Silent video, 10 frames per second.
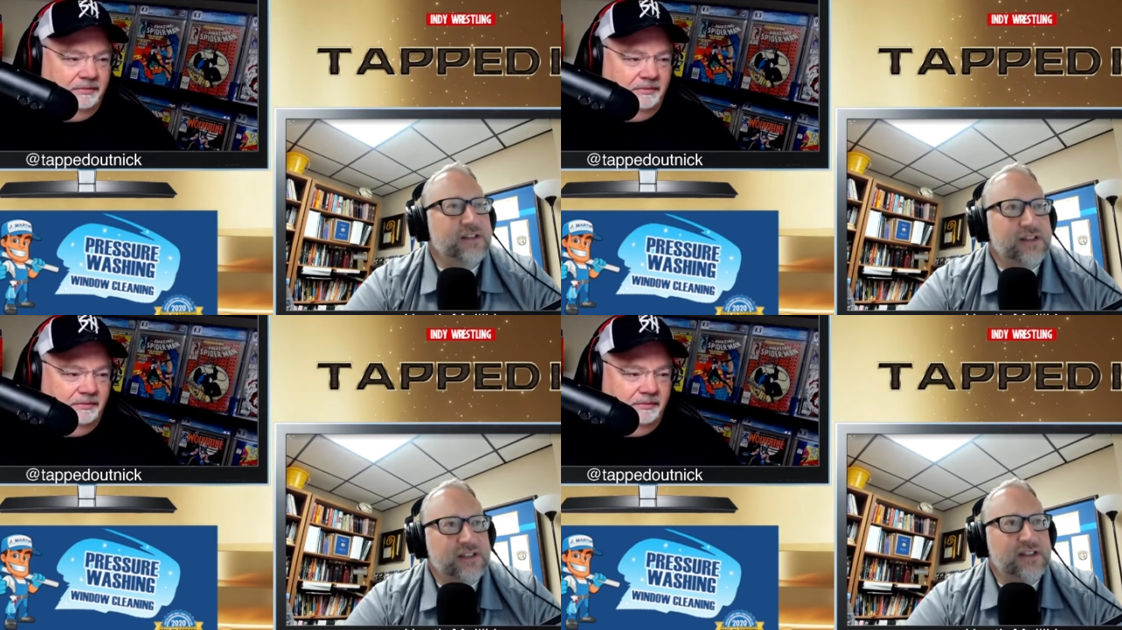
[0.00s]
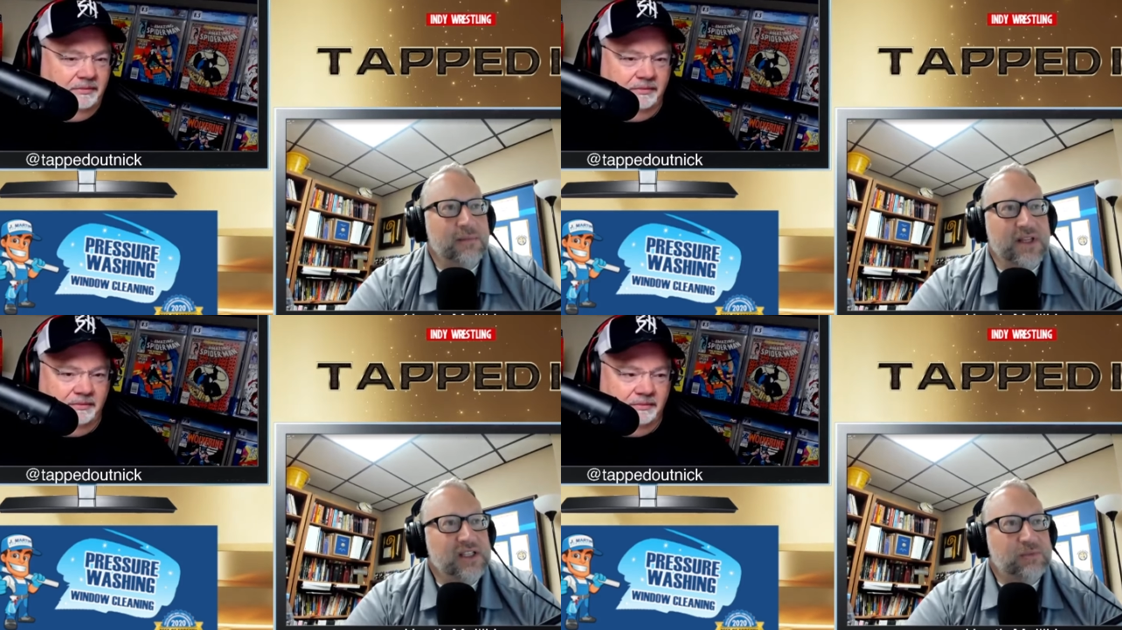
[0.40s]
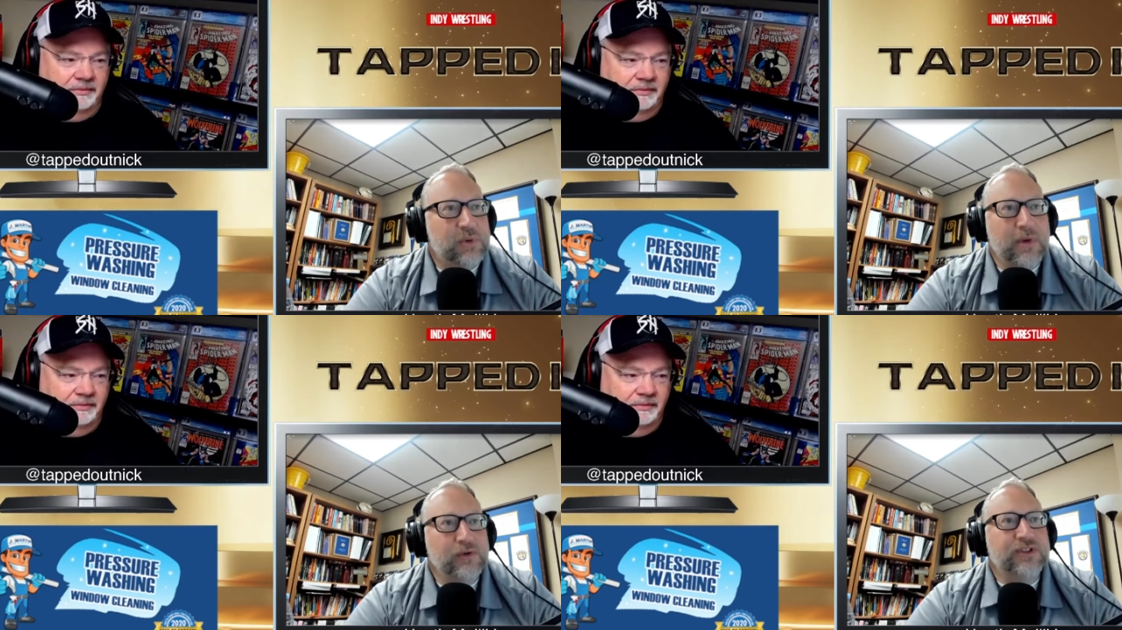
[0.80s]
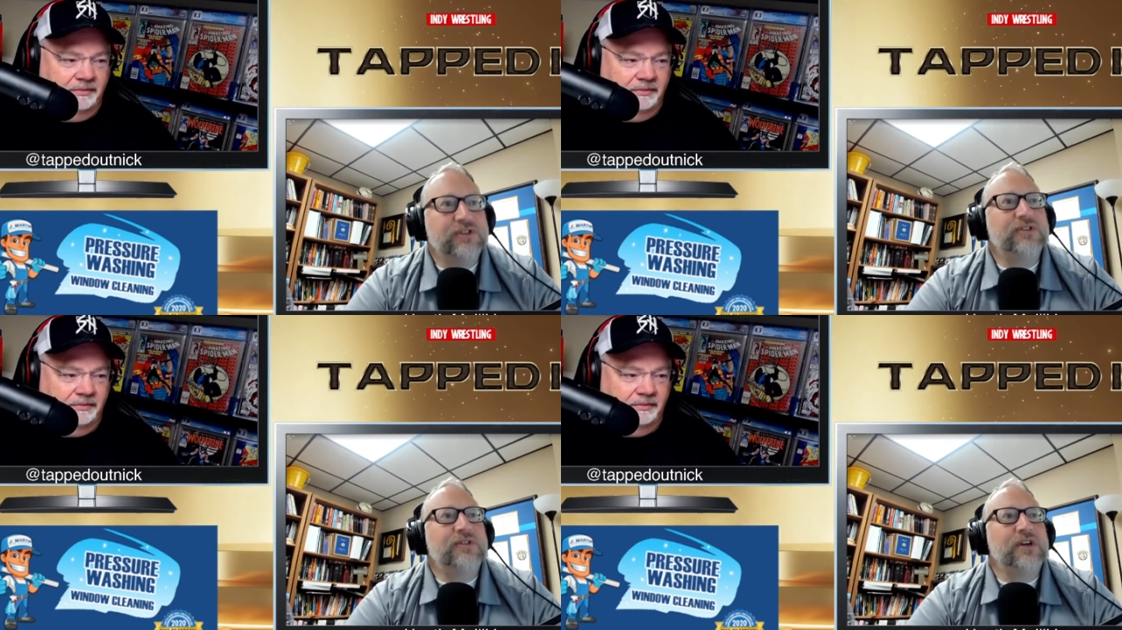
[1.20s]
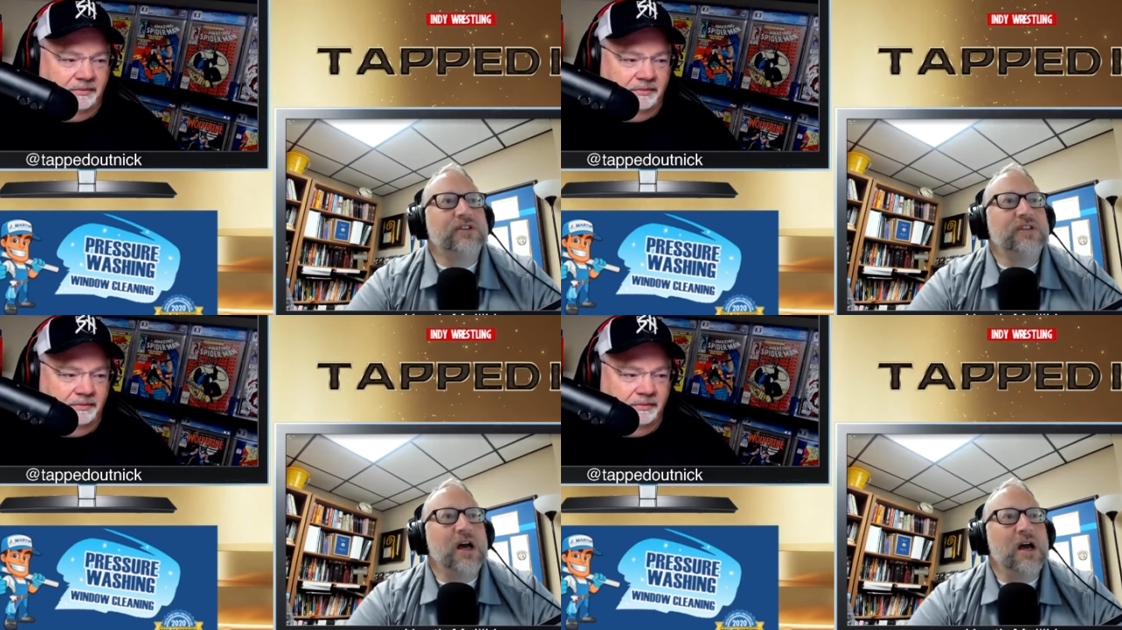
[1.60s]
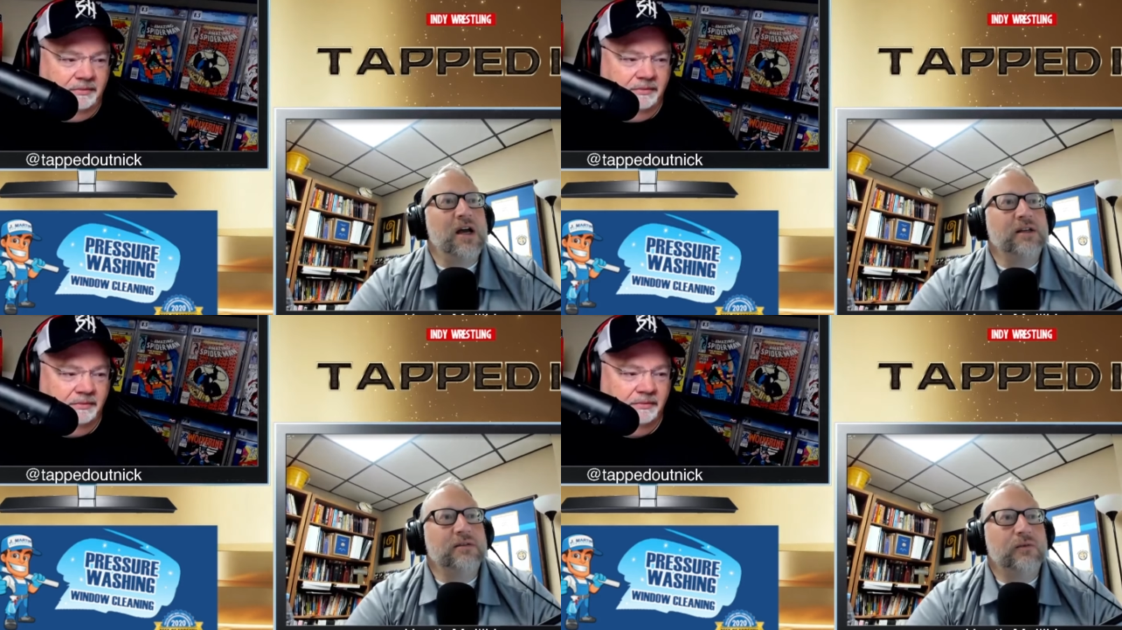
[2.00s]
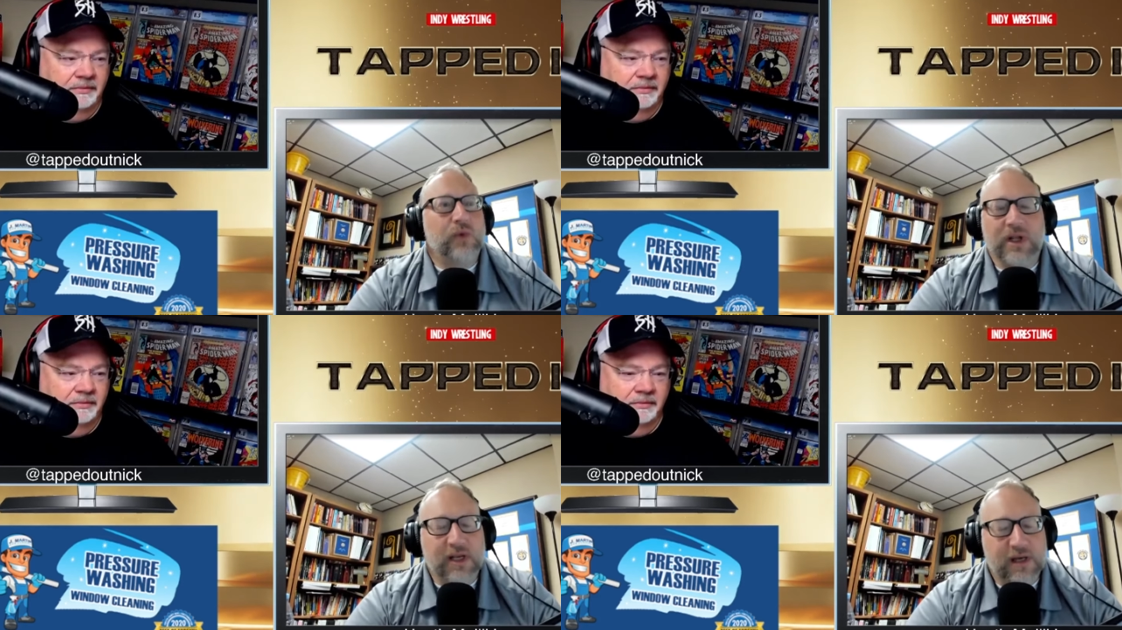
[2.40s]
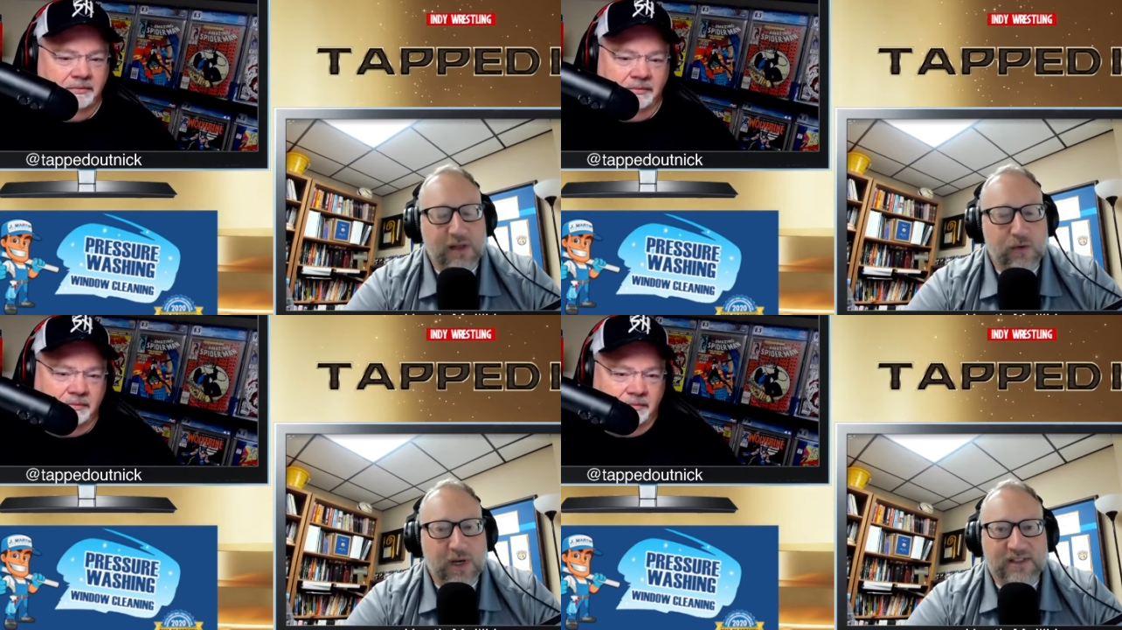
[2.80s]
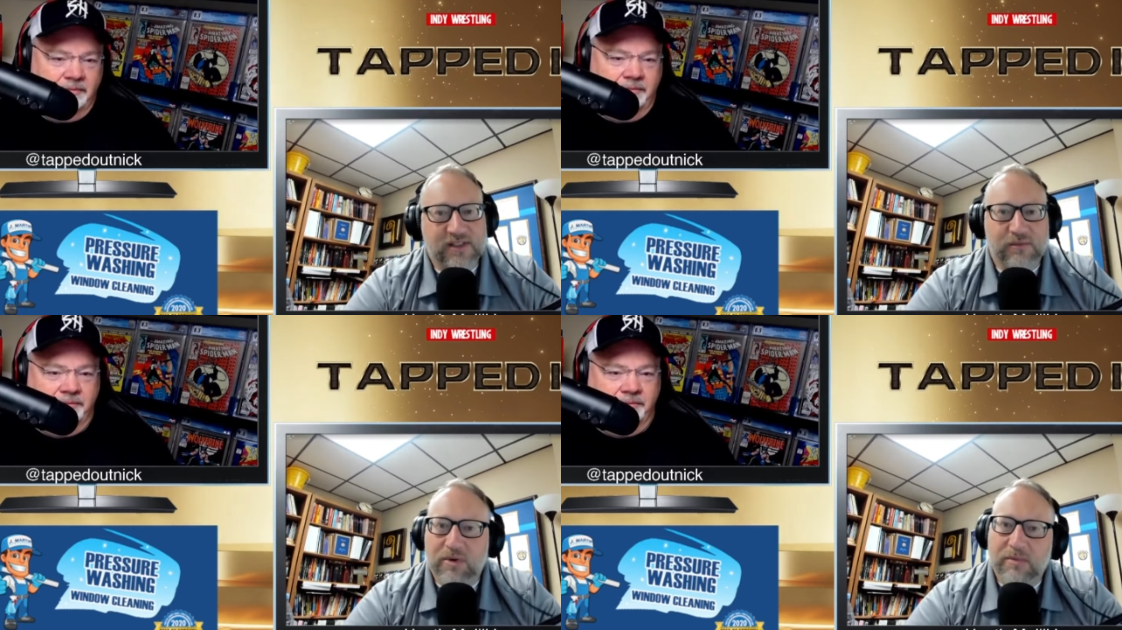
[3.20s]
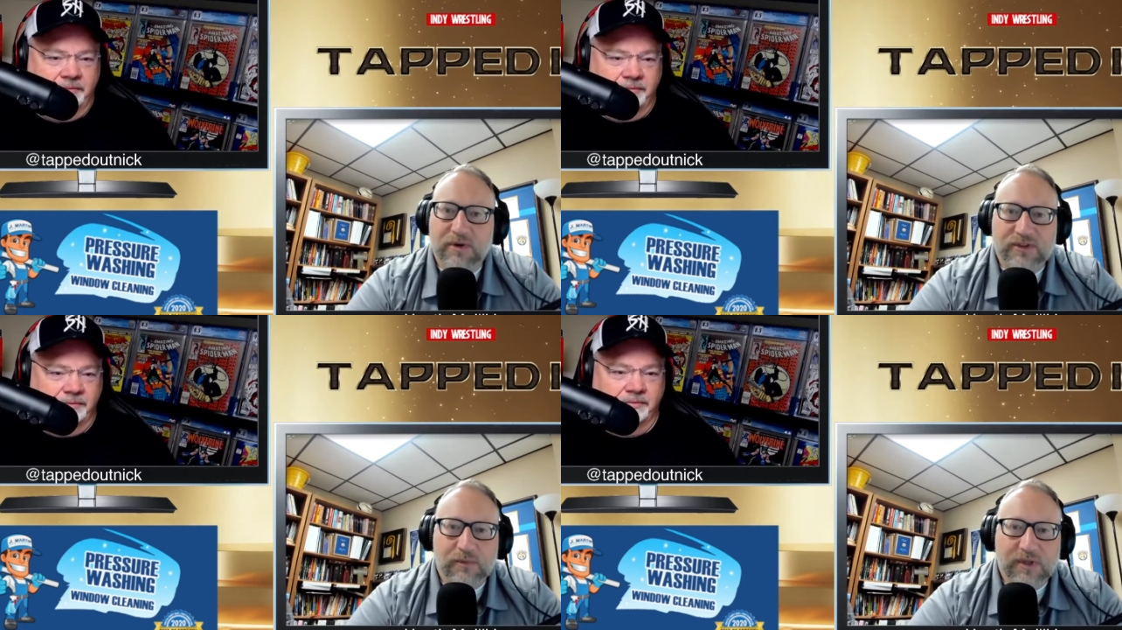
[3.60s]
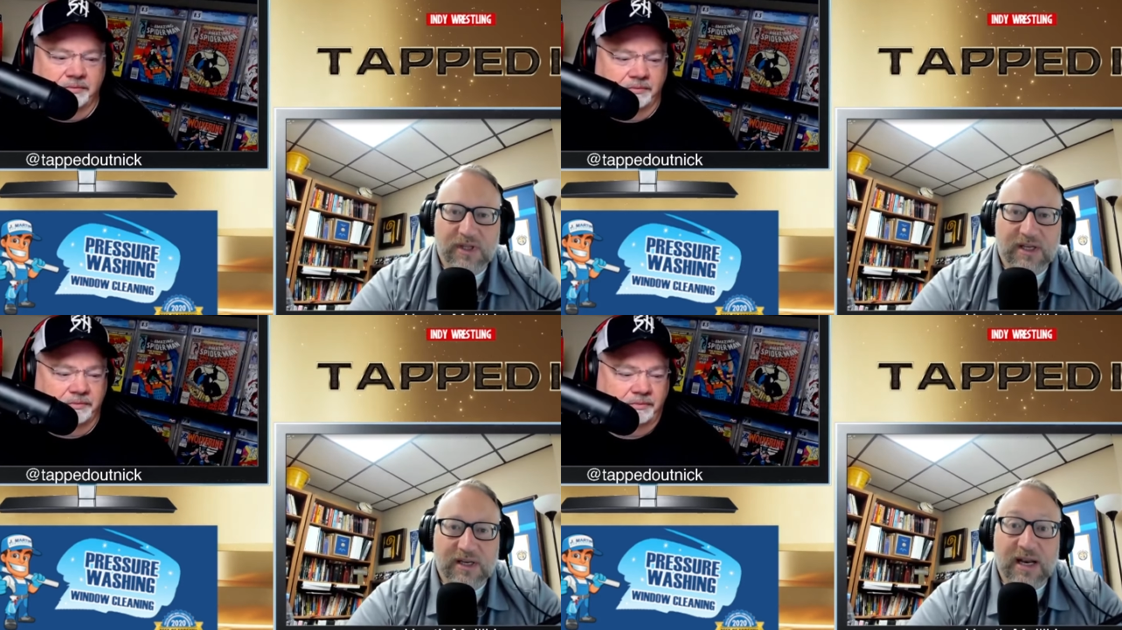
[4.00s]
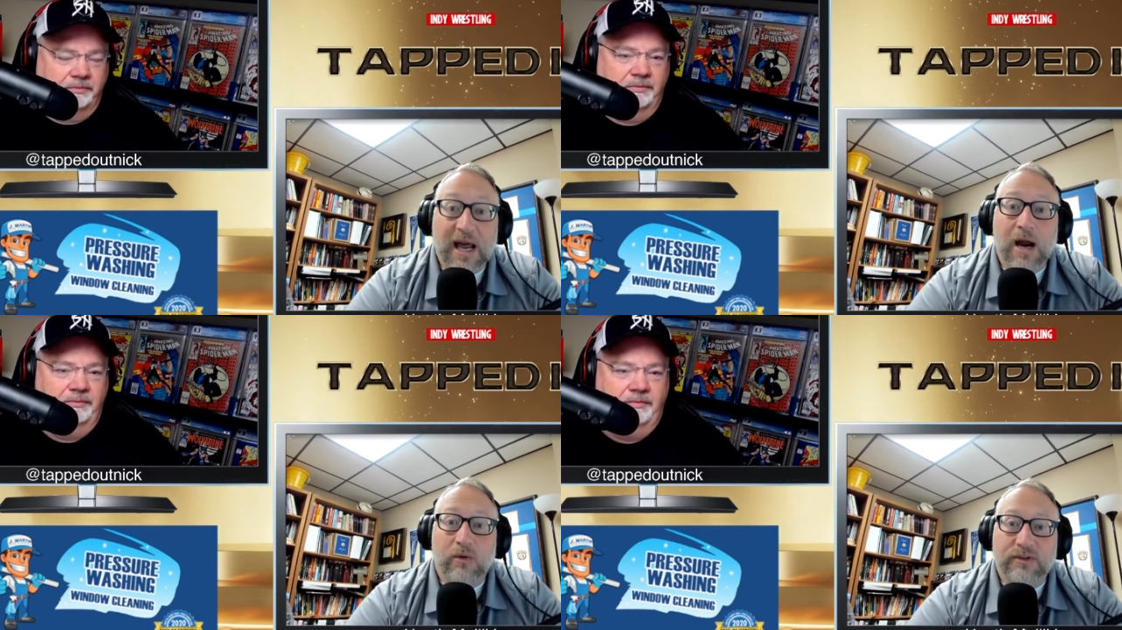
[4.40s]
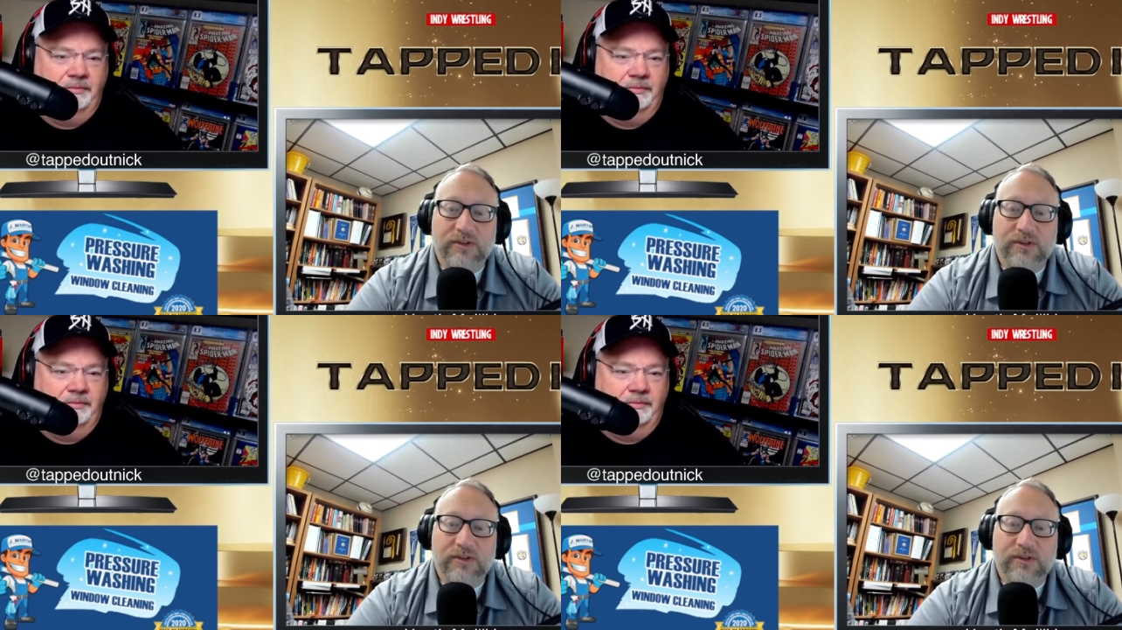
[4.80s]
Speaker 1: because some of these promotions there's not really another wrestling promotion within an hour.